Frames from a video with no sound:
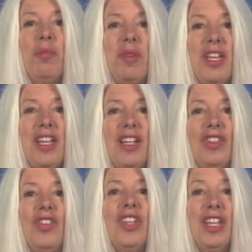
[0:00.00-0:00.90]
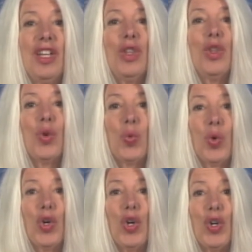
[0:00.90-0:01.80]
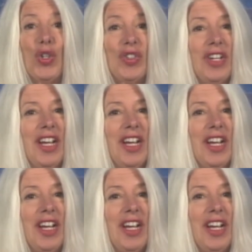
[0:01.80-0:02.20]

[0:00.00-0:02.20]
beings in the world.